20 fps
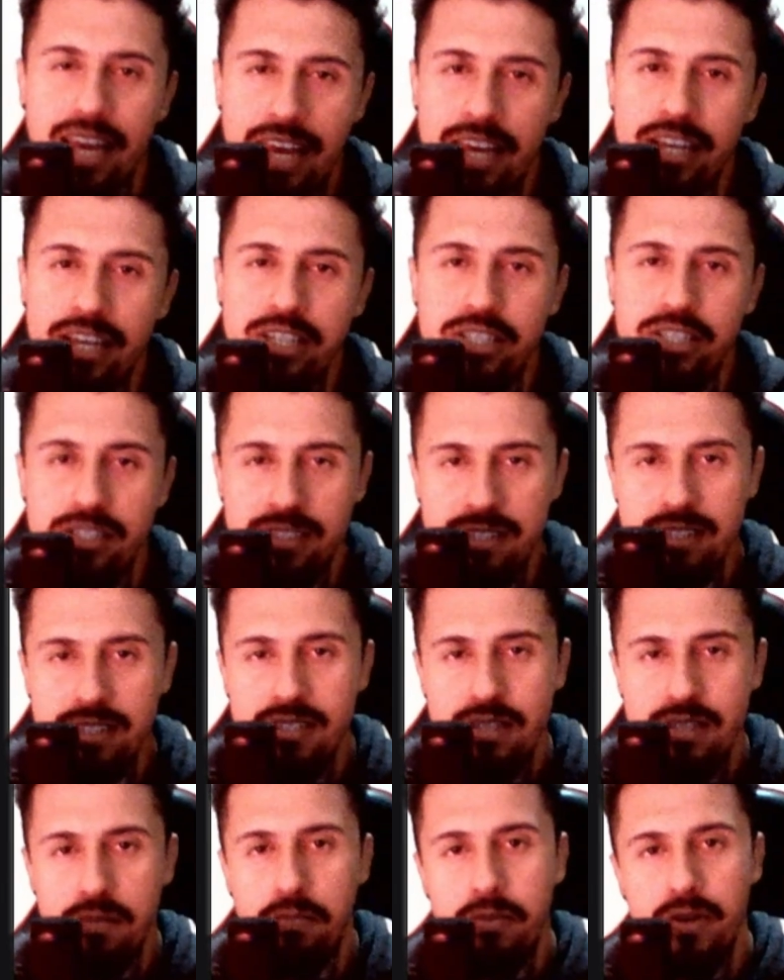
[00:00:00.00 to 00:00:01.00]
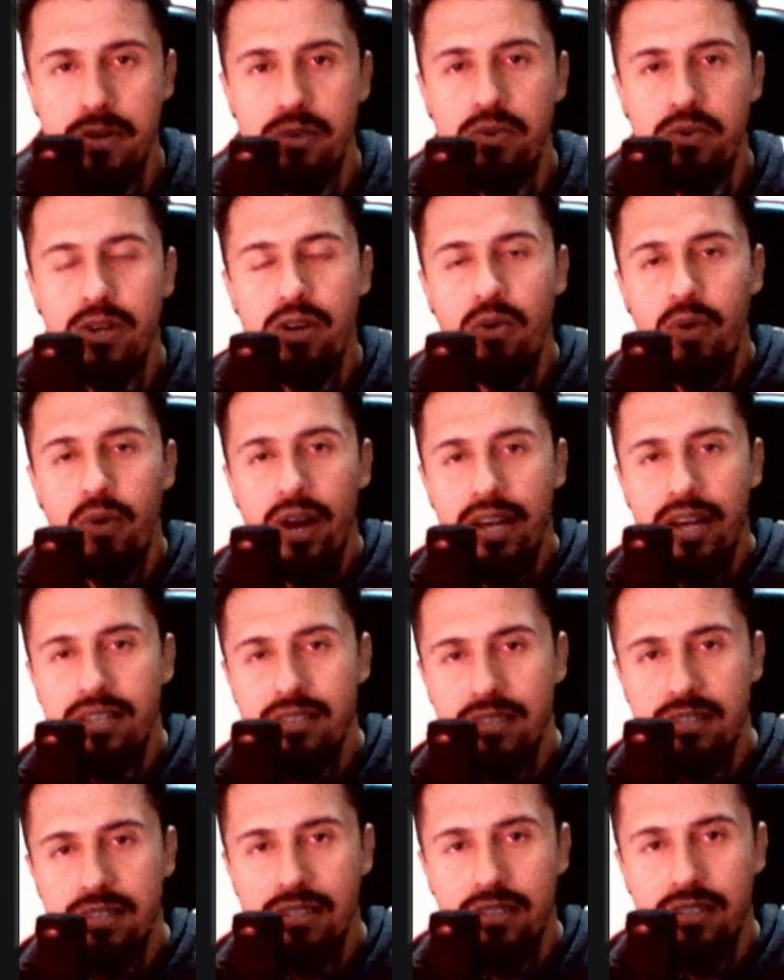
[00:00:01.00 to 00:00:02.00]
HTTP
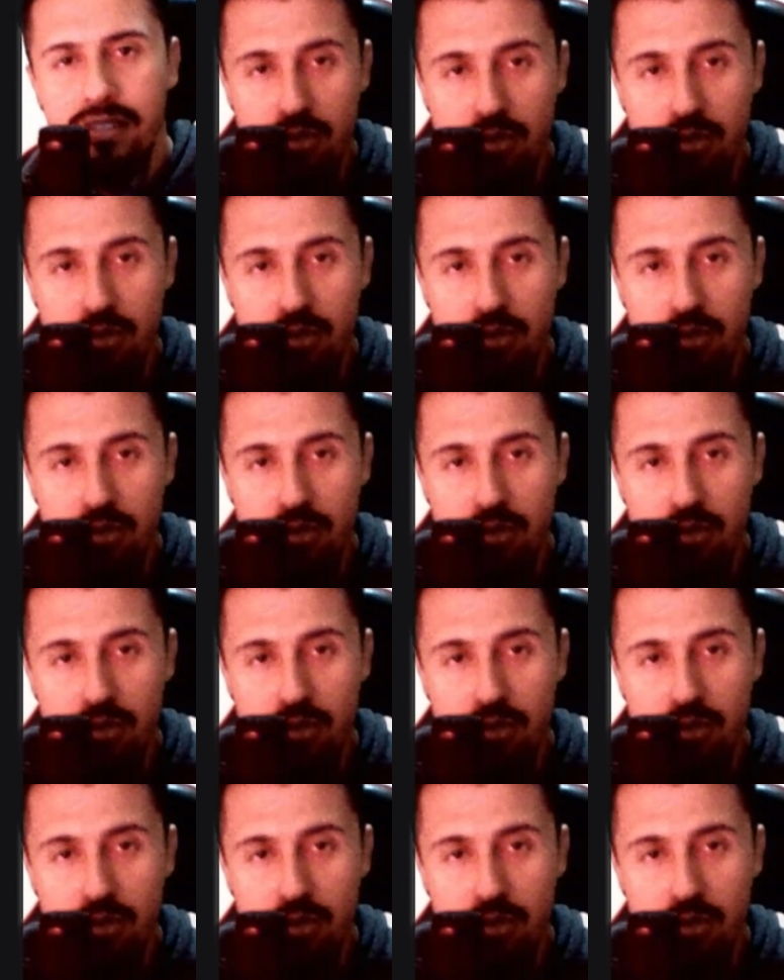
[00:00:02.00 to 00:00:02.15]
request